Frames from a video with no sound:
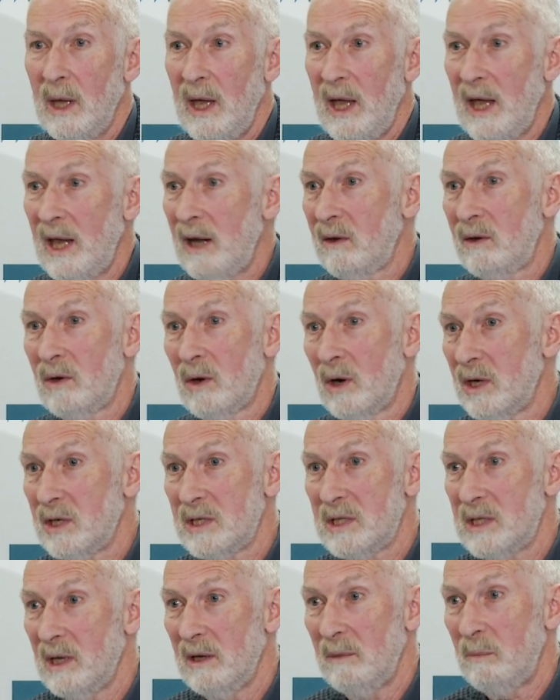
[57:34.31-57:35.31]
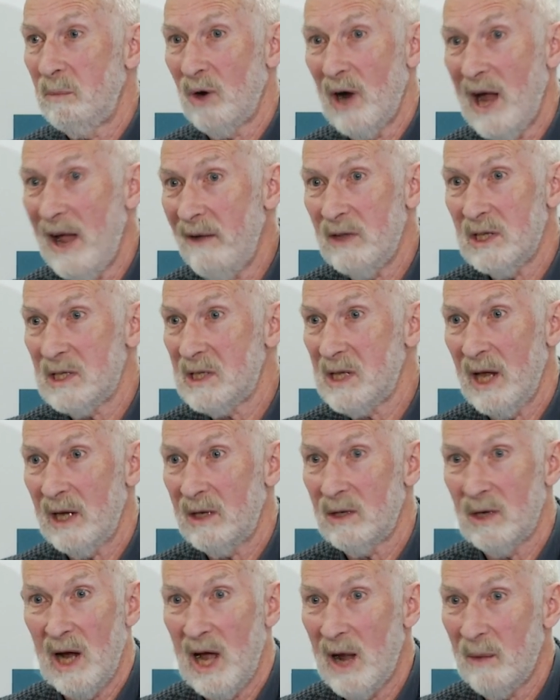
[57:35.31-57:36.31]
and of course, the private
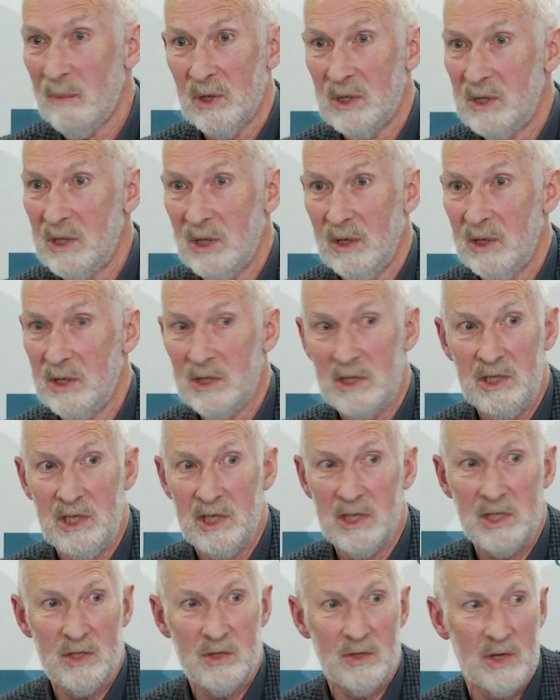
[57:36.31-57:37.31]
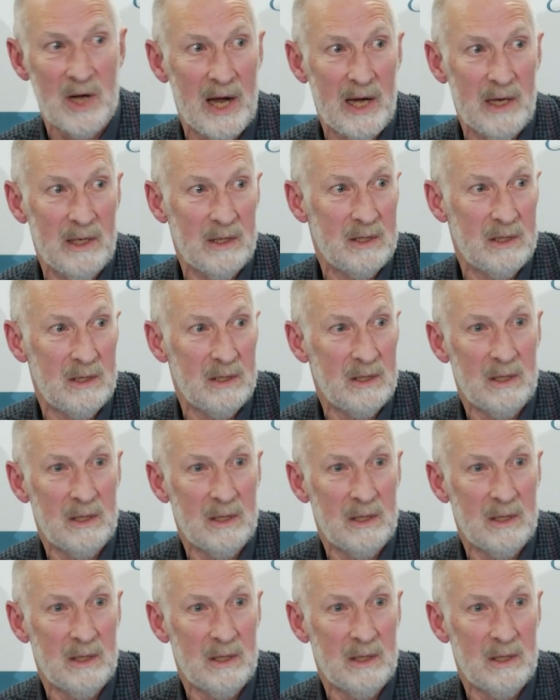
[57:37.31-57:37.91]
sector opportunists just trying